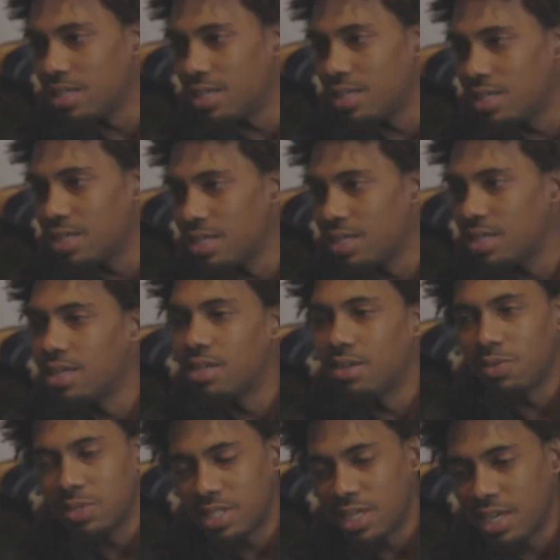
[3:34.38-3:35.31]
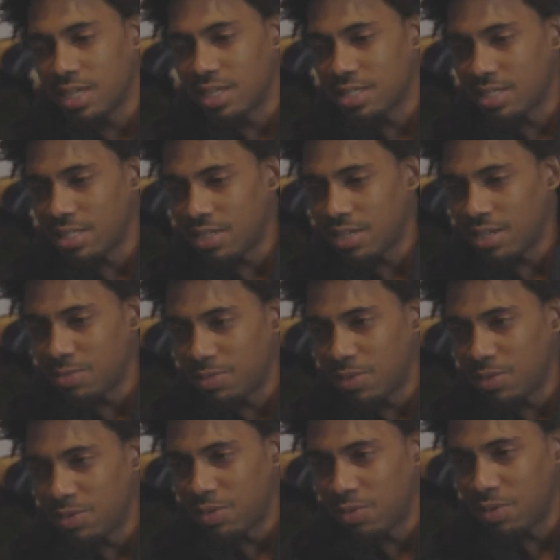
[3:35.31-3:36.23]
on a single. Are we taking? I'm
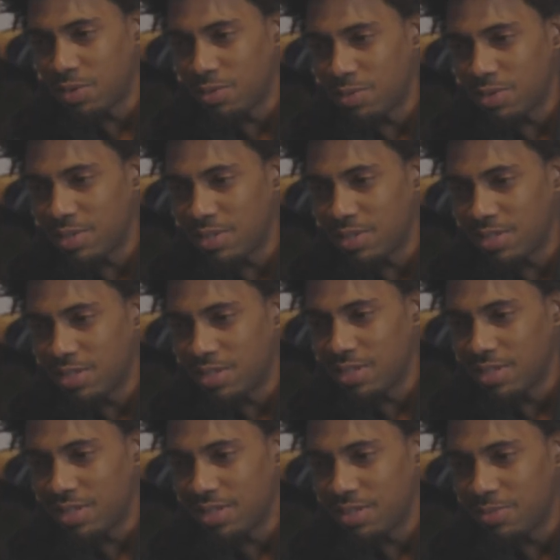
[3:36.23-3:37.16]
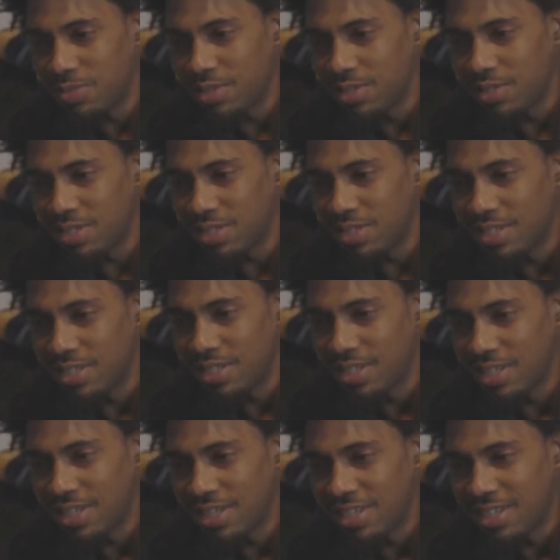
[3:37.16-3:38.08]
on. I got a long night. i ain't gonna
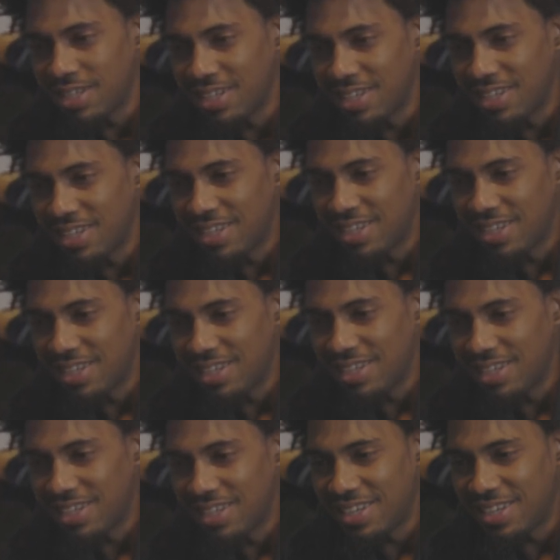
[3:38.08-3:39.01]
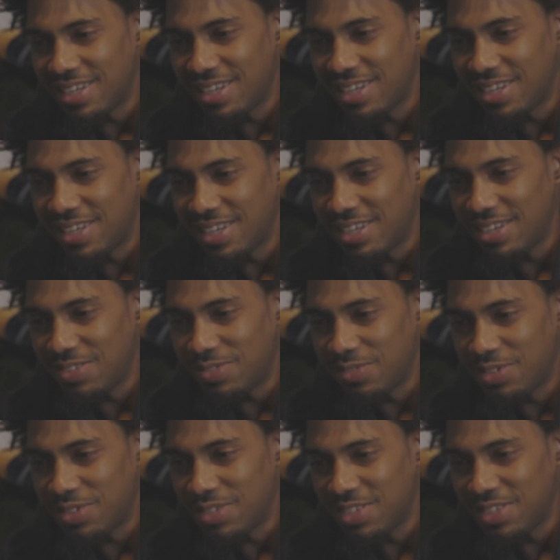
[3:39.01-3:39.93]
even do it to myself. I'm
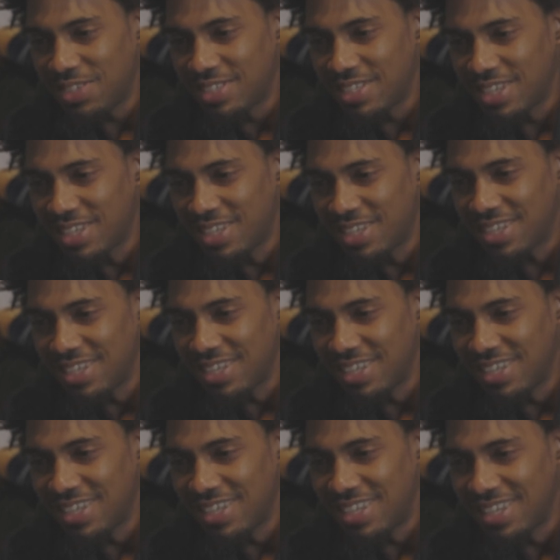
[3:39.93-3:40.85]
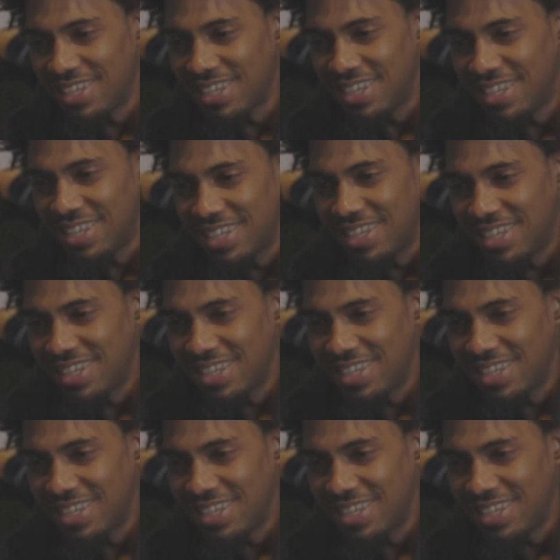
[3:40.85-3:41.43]
on your time. I